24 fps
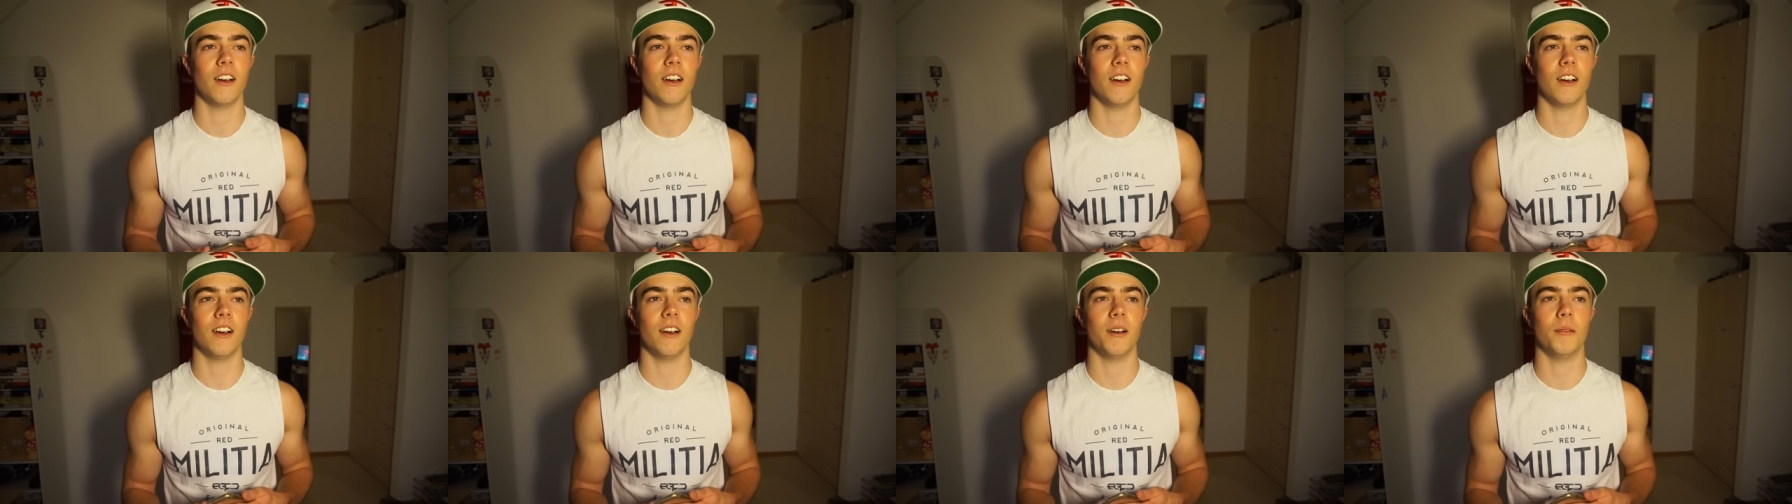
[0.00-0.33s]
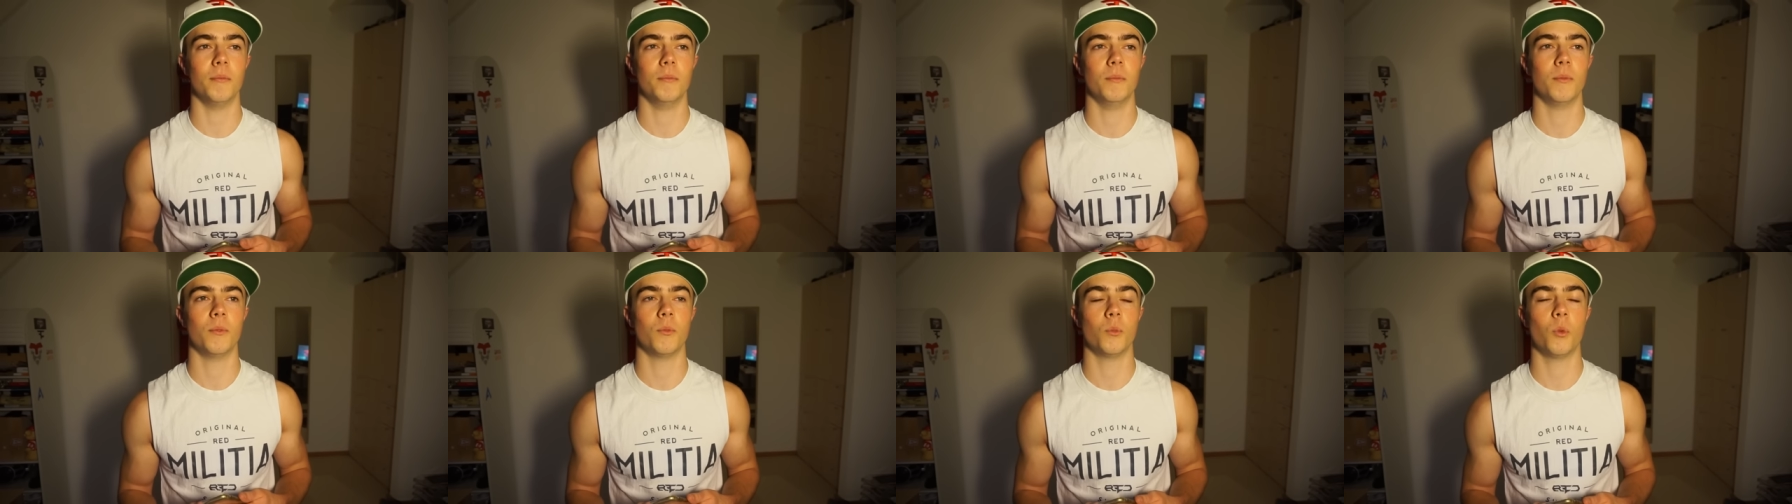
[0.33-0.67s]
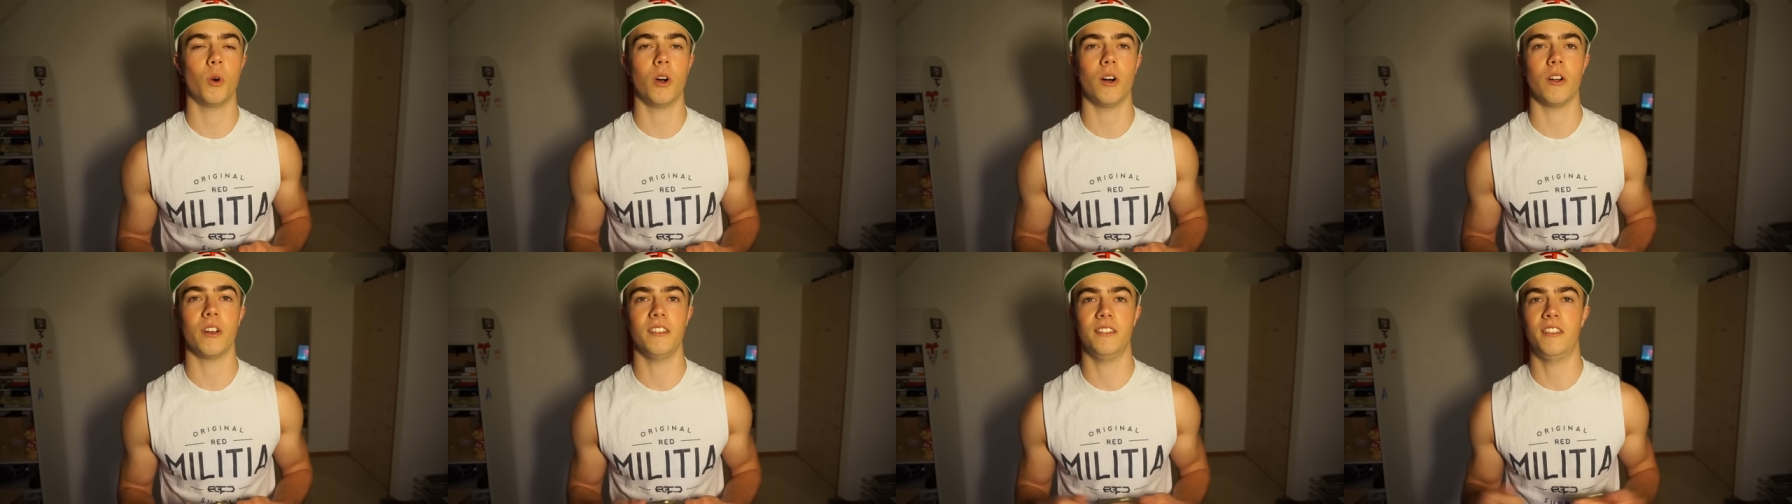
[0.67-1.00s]
Um,
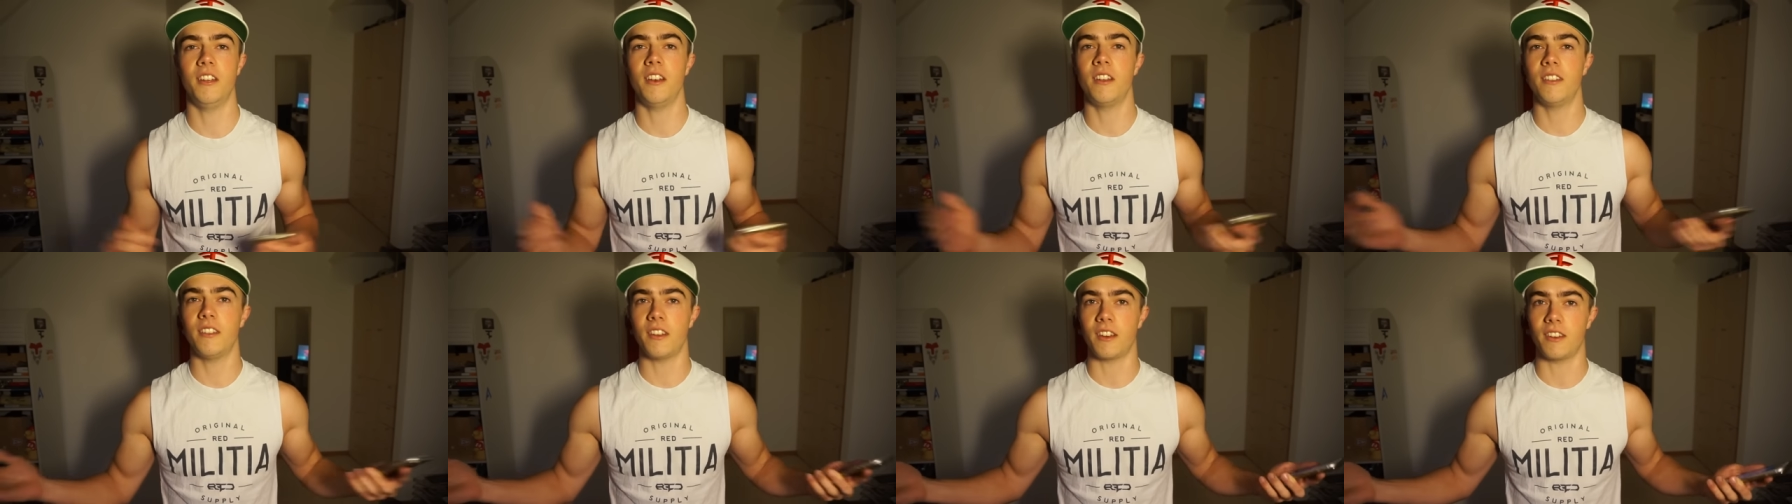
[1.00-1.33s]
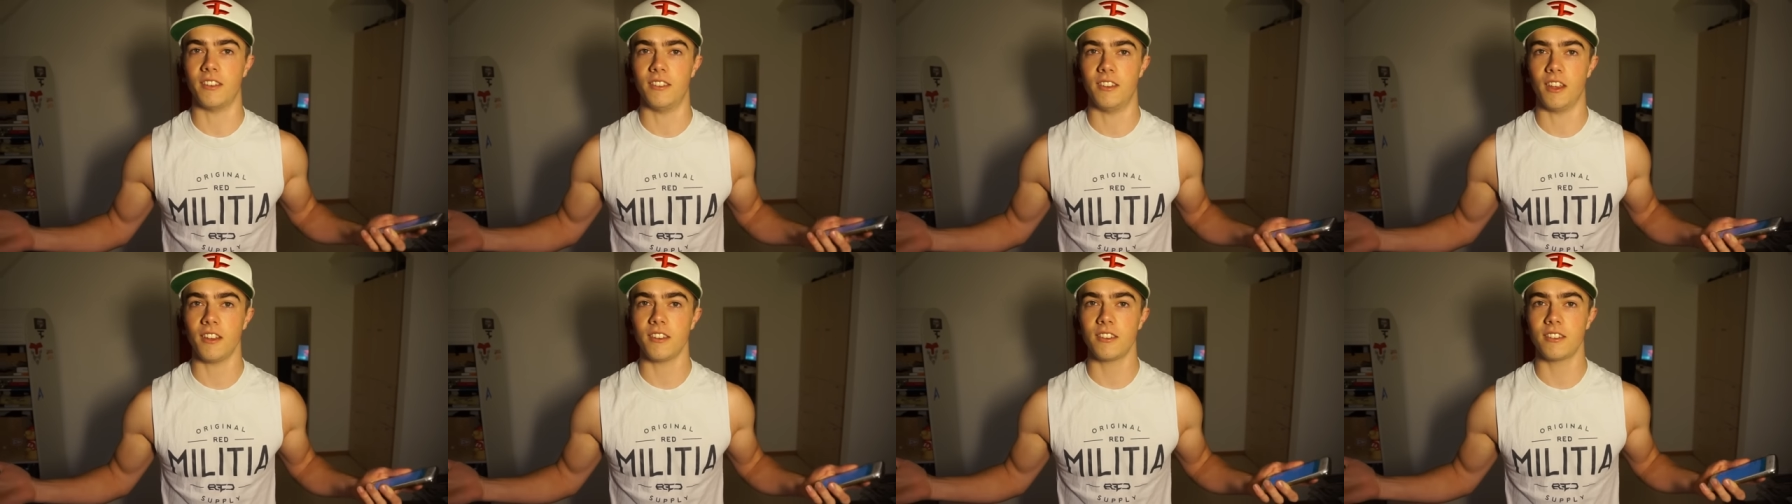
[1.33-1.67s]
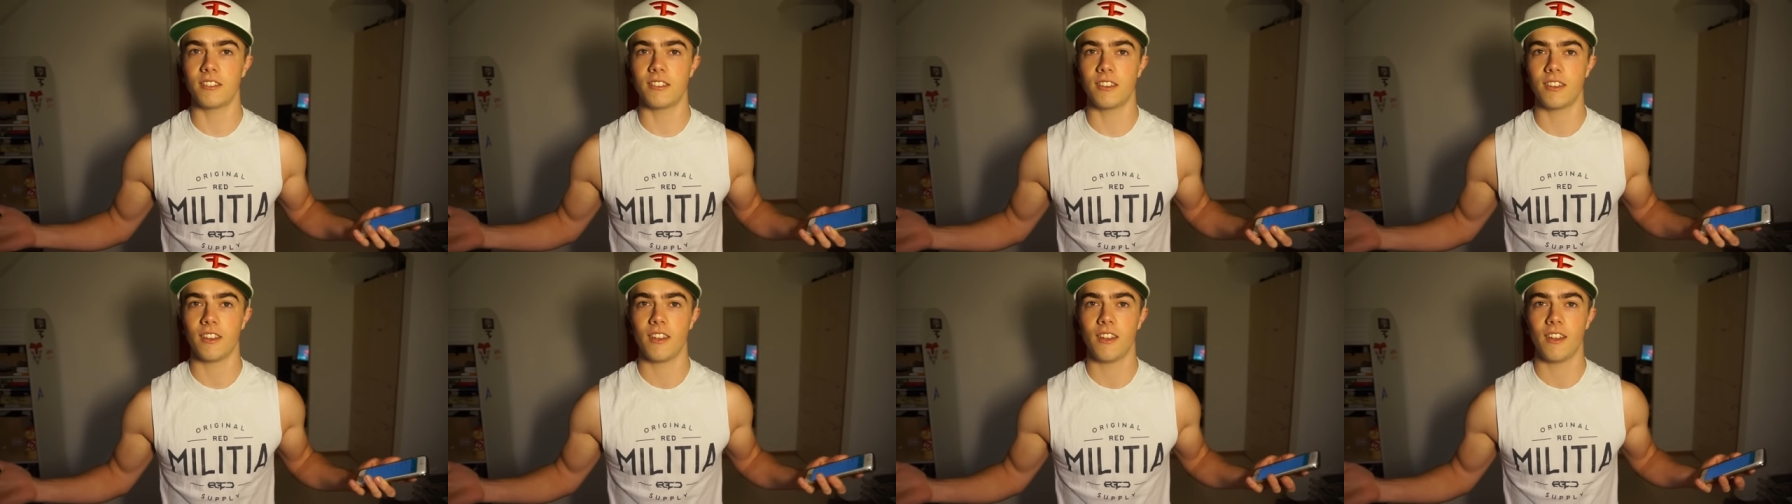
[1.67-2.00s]
well, it didn't
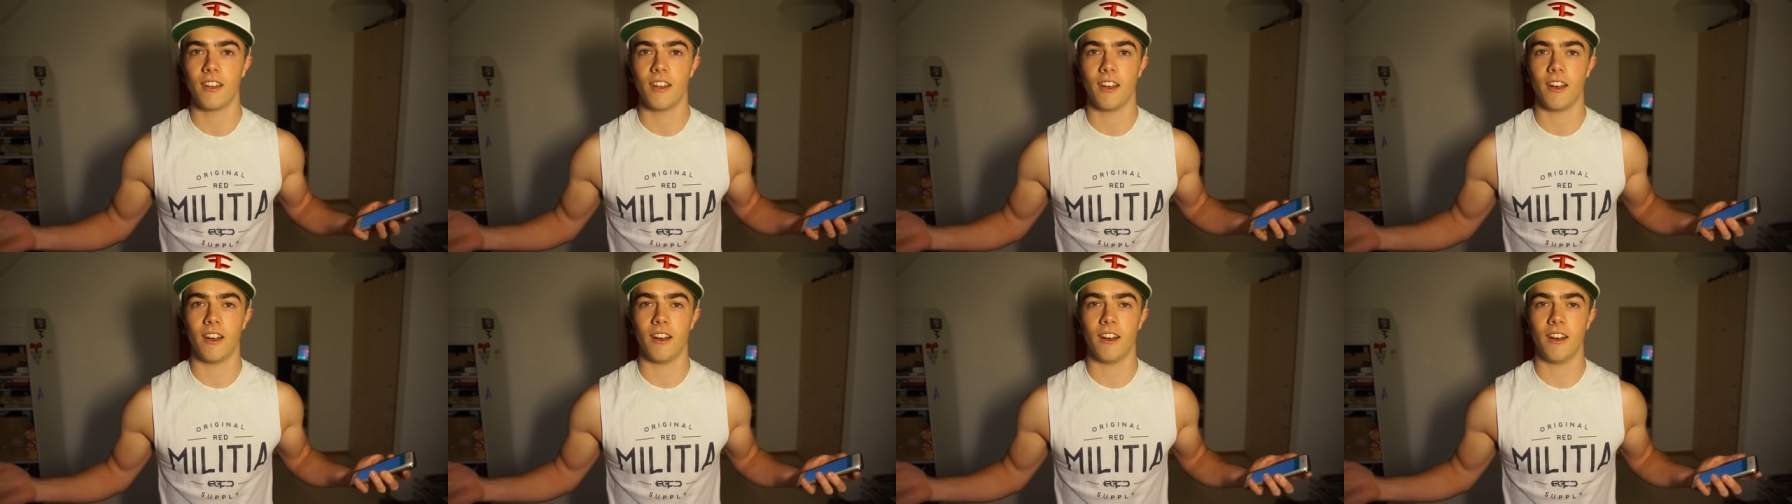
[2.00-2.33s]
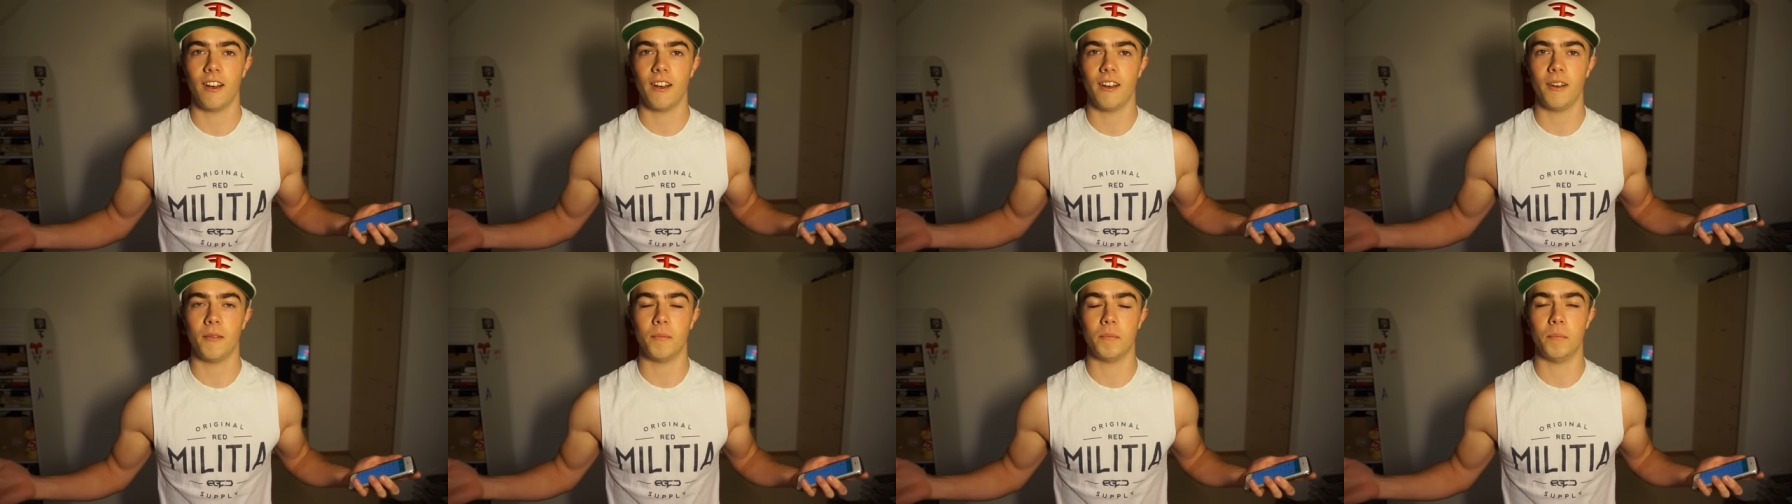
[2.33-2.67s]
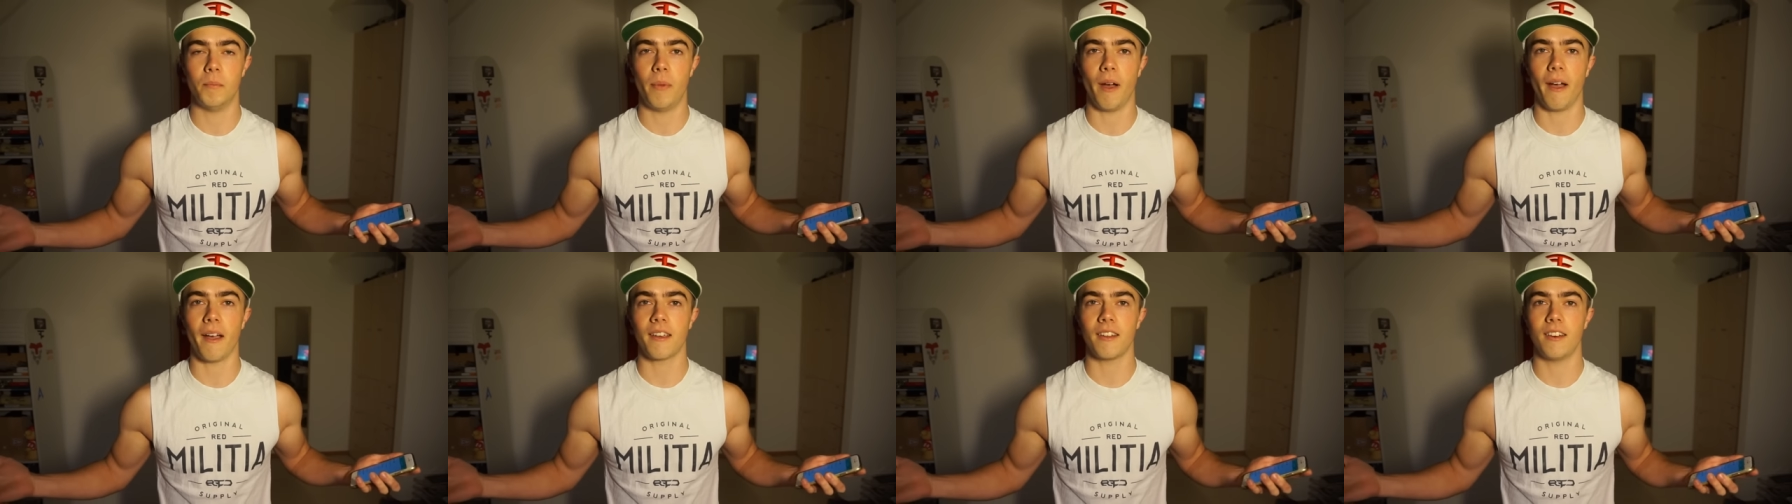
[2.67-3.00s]
exist um,
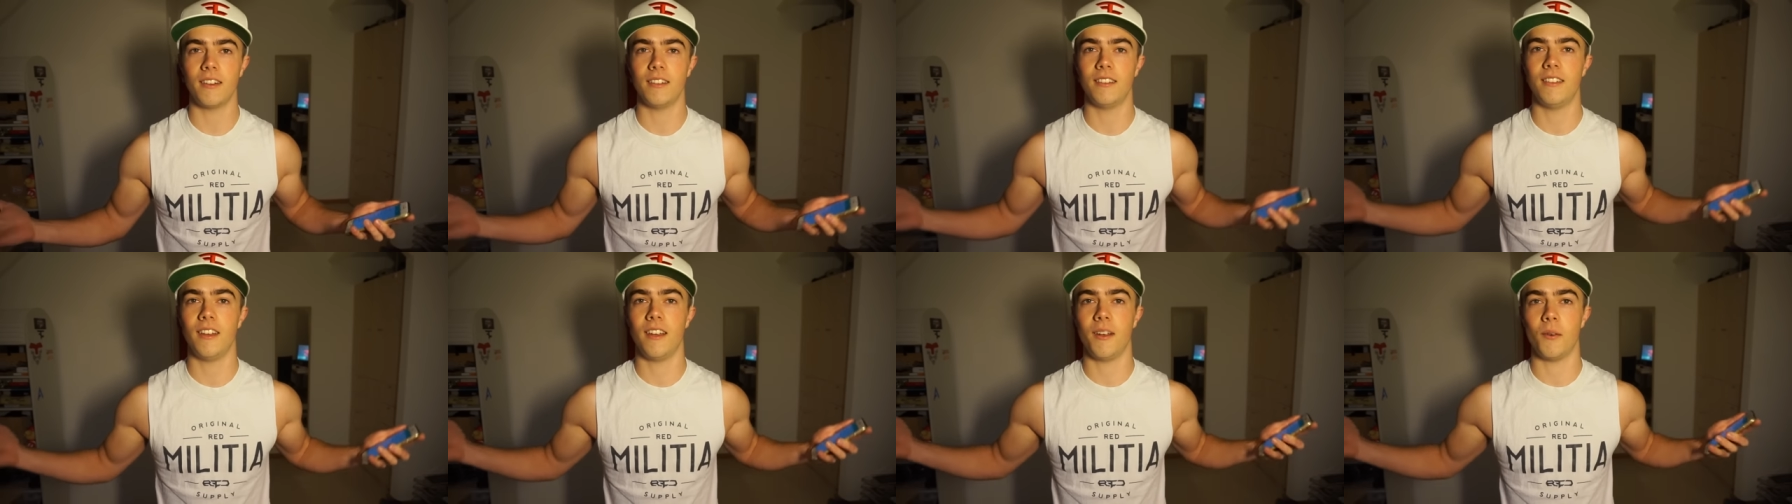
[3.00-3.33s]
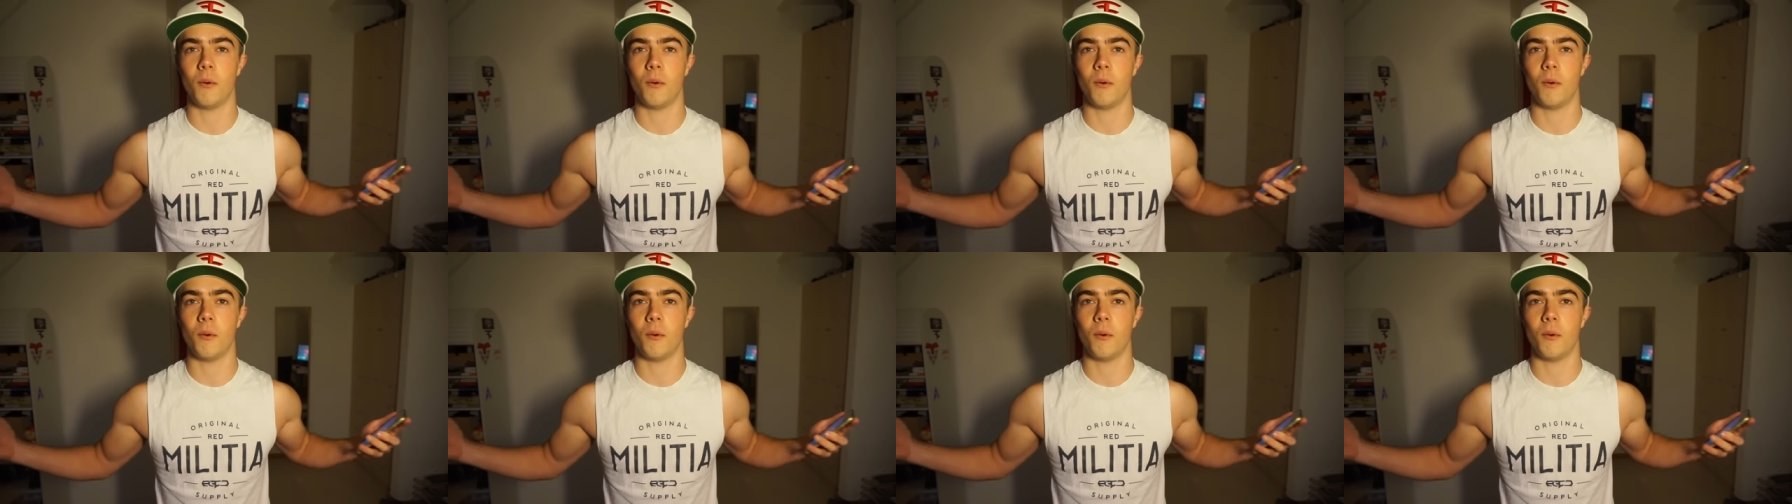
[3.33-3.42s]
back in the day